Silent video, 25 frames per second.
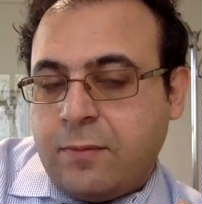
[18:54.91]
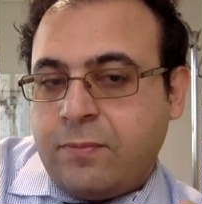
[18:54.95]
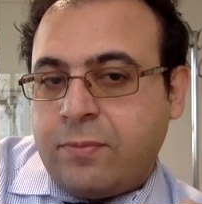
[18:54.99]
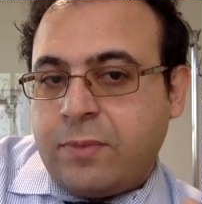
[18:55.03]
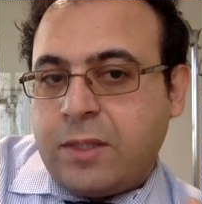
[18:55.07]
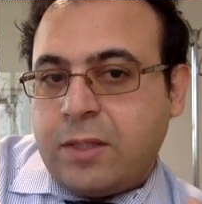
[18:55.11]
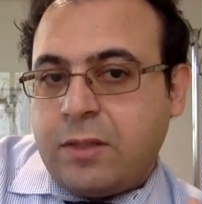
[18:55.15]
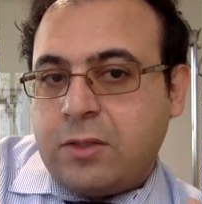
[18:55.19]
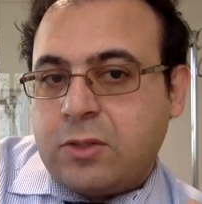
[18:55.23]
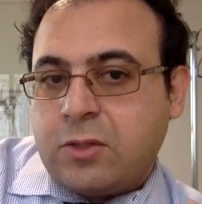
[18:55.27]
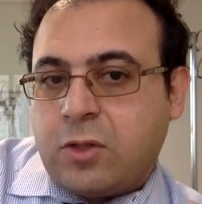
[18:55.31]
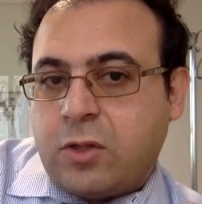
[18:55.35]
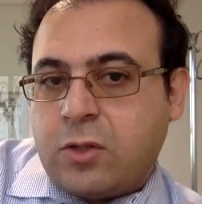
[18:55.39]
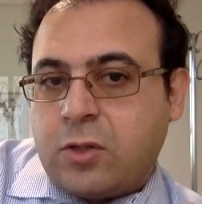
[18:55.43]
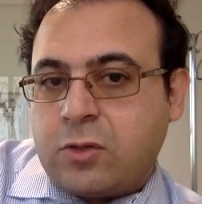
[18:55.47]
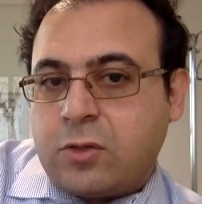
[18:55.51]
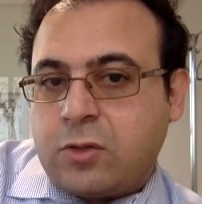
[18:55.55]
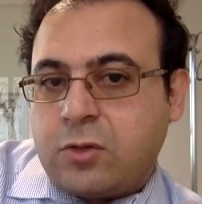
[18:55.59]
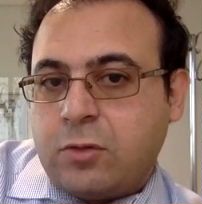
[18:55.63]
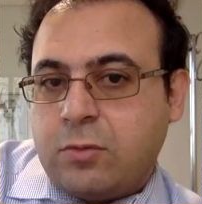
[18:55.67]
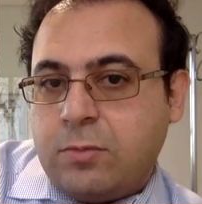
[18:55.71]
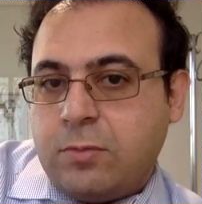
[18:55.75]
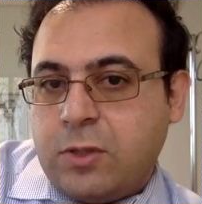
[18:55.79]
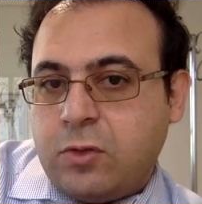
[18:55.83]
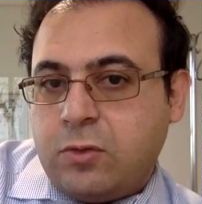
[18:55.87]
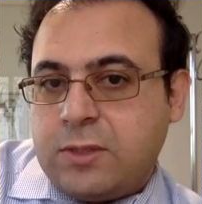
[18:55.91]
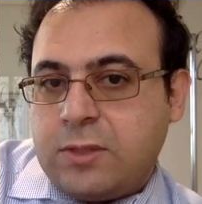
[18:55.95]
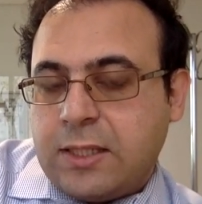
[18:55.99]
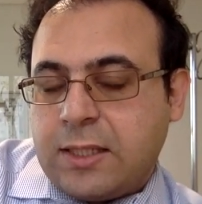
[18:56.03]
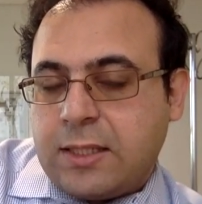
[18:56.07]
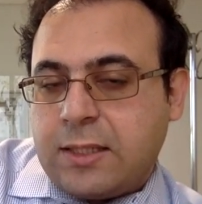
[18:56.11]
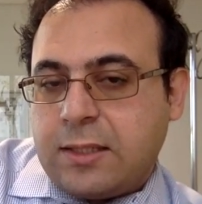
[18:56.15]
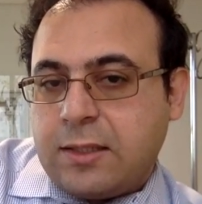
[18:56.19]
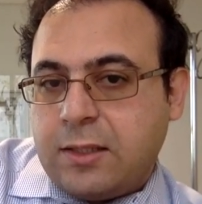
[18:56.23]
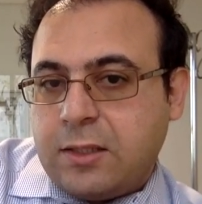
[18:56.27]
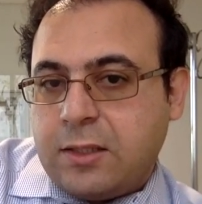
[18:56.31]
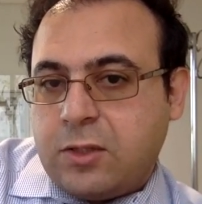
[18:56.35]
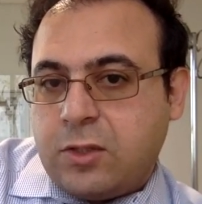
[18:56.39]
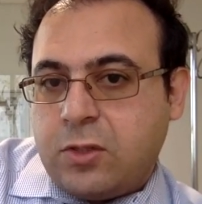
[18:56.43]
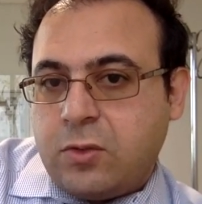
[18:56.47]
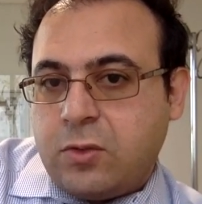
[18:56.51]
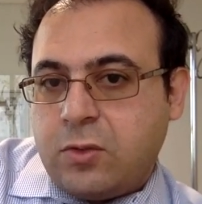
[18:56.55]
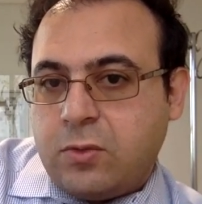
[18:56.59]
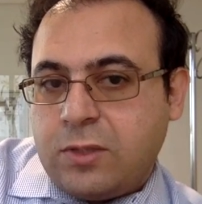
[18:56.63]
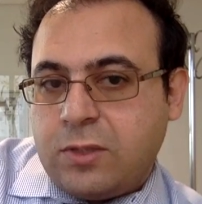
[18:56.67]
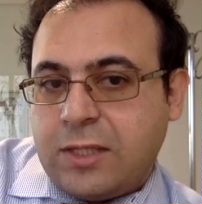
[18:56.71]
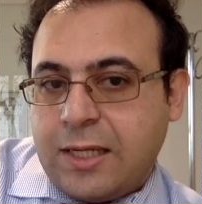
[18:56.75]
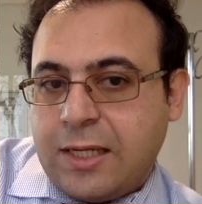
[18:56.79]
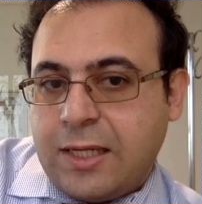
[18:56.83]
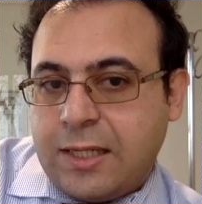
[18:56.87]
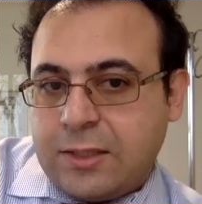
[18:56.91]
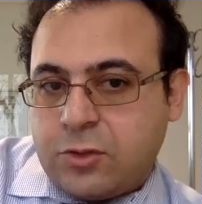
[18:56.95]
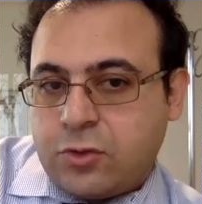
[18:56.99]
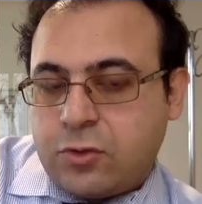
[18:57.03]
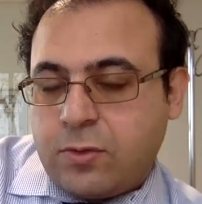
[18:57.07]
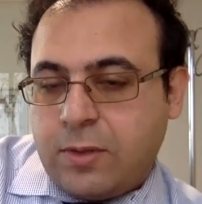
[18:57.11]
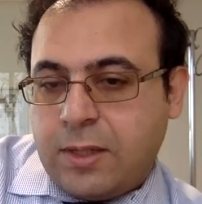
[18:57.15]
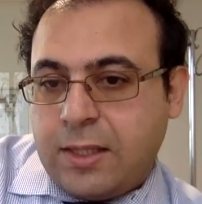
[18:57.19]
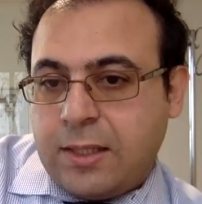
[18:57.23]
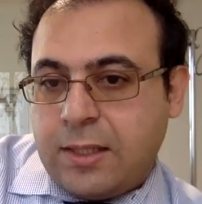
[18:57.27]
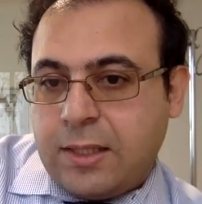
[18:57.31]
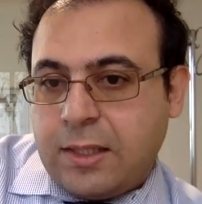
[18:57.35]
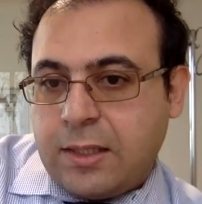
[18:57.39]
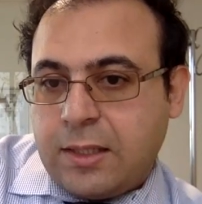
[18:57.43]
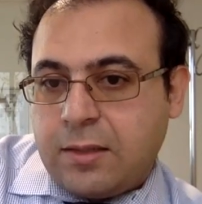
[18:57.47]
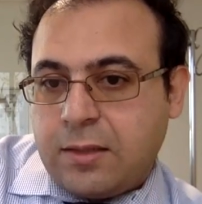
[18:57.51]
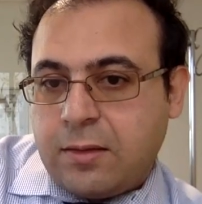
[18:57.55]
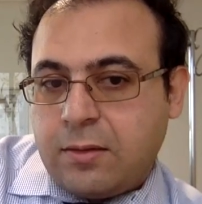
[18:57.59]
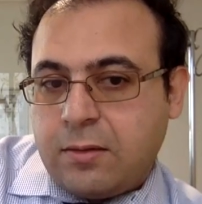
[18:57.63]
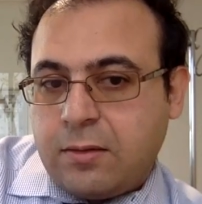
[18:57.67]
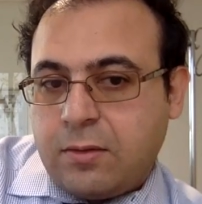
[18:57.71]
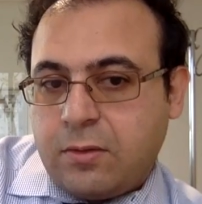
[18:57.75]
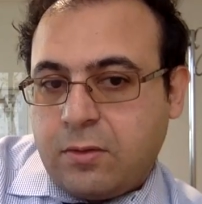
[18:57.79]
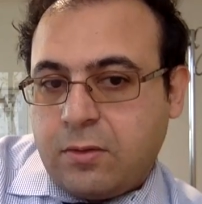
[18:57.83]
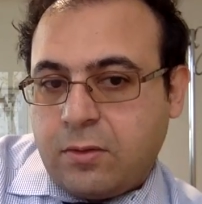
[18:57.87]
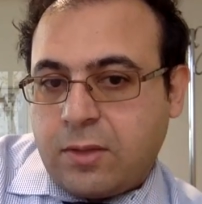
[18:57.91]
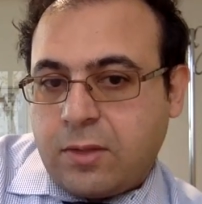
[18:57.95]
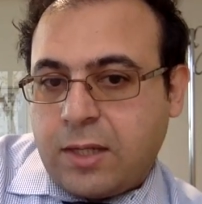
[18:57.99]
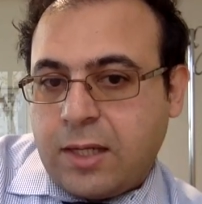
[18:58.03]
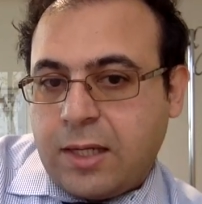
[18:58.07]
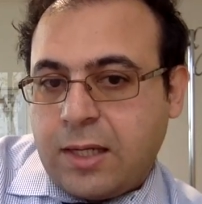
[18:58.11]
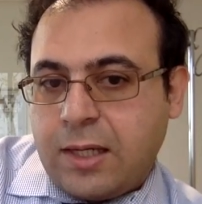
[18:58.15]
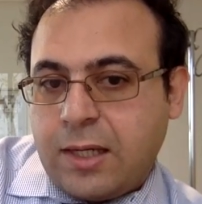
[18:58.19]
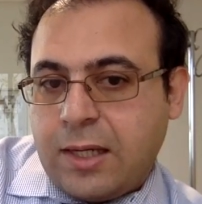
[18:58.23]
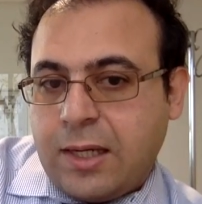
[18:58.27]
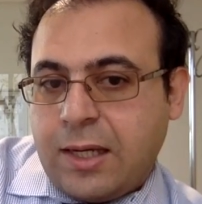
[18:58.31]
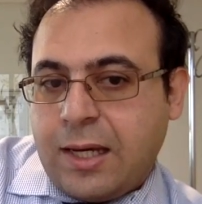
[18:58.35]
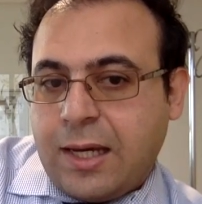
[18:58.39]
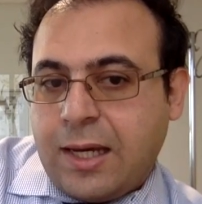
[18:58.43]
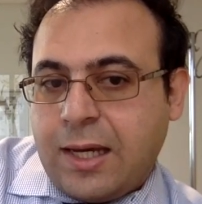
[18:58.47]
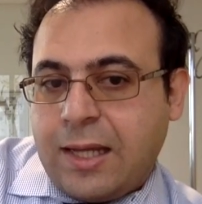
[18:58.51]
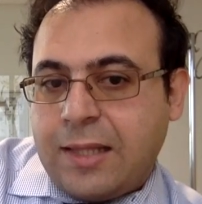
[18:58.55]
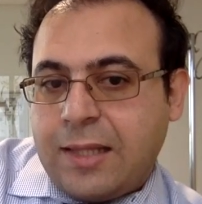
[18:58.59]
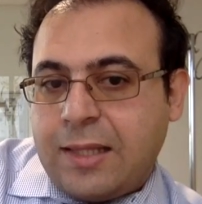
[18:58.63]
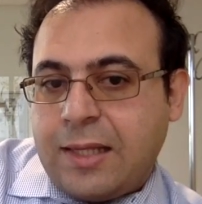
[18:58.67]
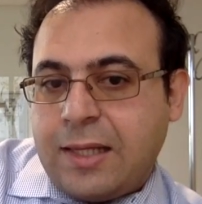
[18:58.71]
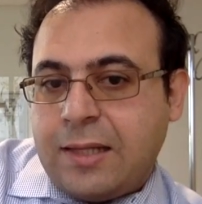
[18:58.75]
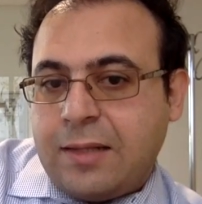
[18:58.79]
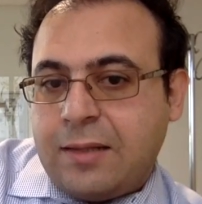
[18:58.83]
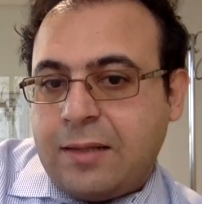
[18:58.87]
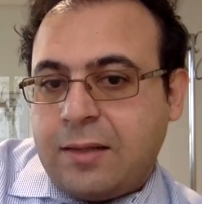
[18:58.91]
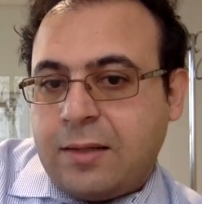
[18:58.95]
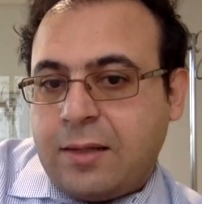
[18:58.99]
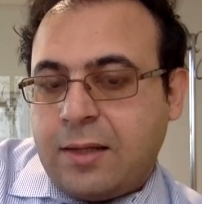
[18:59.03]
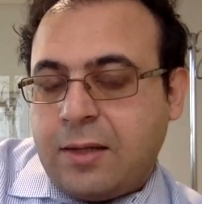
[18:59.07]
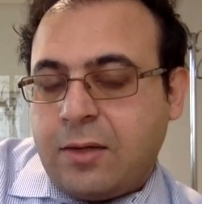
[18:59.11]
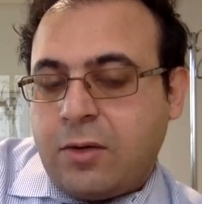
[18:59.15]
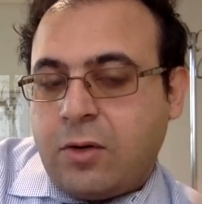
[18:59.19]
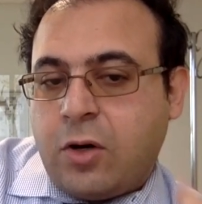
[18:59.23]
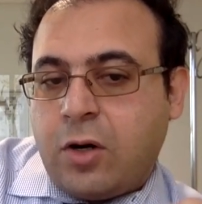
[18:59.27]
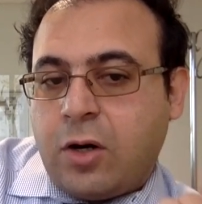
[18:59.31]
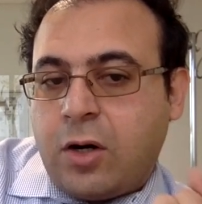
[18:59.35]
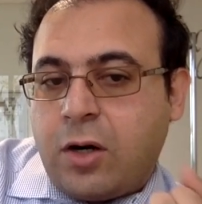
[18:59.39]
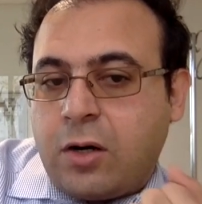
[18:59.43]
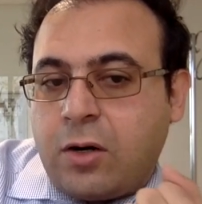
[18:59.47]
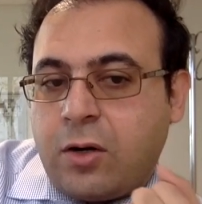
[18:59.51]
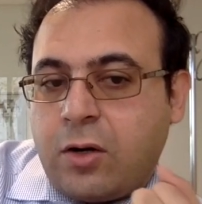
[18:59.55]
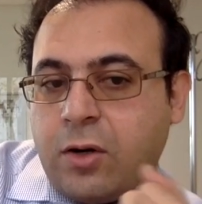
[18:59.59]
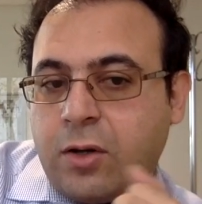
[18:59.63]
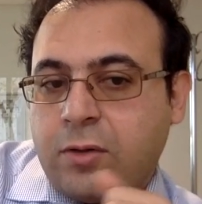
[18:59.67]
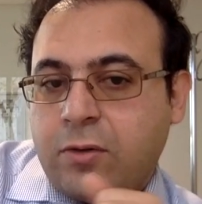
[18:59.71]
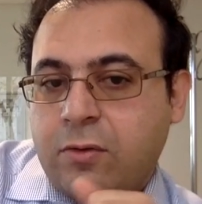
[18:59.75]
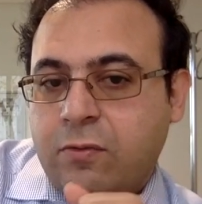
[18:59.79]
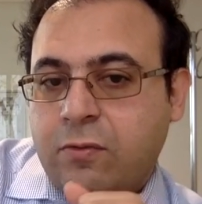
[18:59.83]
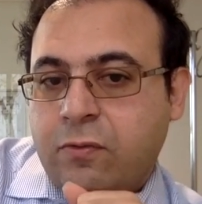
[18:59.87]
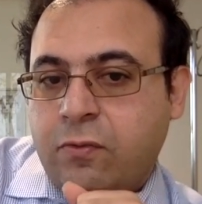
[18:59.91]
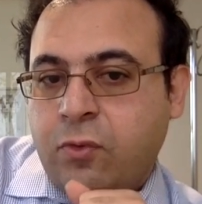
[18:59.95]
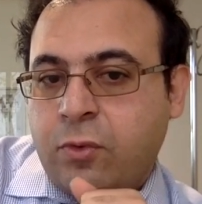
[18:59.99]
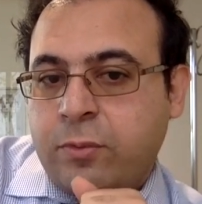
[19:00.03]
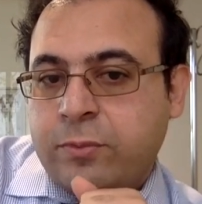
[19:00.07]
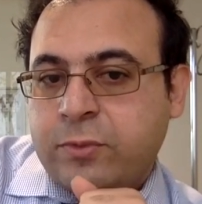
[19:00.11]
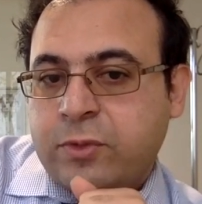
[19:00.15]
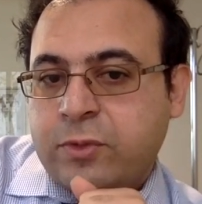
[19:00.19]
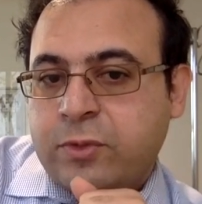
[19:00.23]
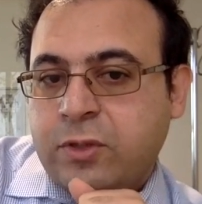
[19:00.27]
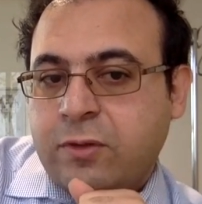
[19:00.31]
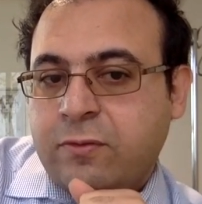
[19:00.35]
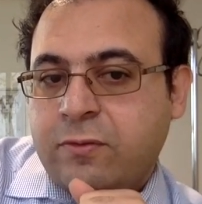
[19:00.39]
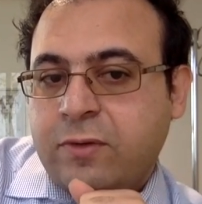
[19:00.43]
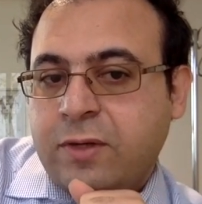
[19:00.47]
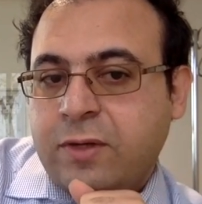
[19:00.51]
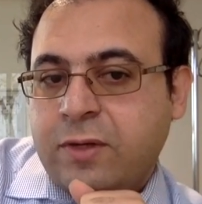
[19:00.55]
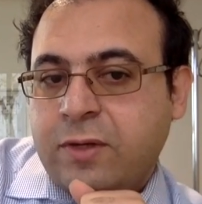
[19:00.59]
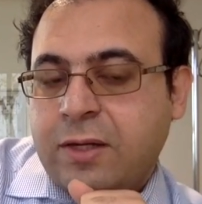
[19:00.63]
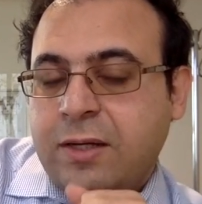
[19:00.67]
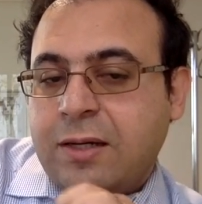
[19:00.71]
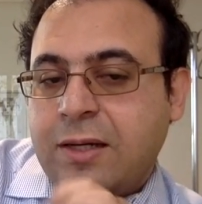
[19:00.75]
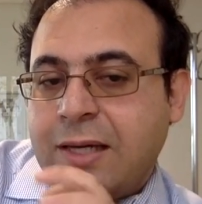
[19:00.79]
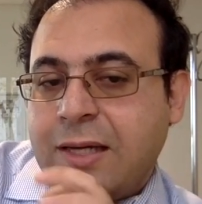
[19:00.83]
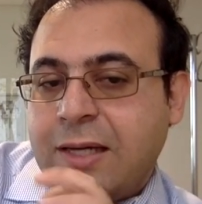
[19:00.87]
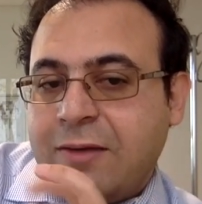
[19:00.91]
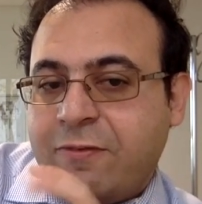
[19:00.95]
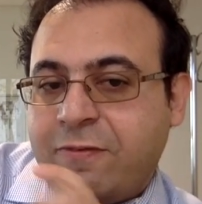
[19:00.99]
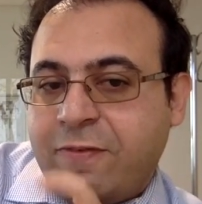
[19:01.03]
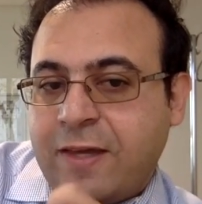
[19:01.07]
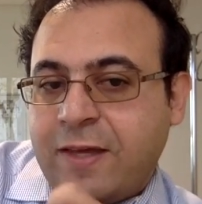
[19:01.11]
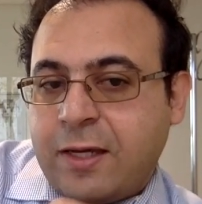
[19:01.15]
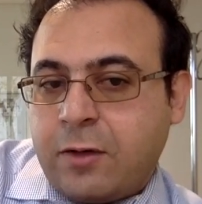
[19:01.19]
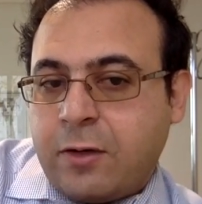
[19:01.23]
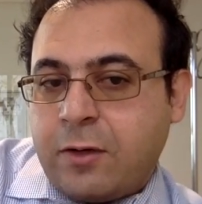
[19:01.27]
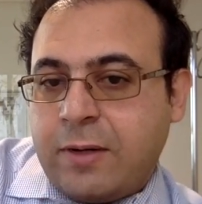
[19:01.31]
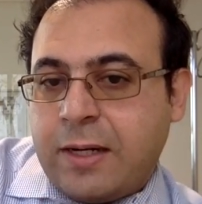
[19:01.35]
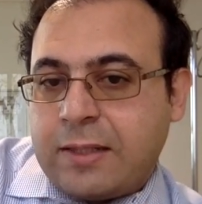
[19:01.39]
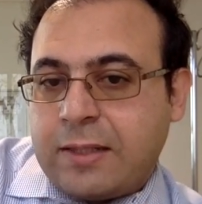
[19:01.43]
There is also musically cued gait training, okay? And then there are other forms of finger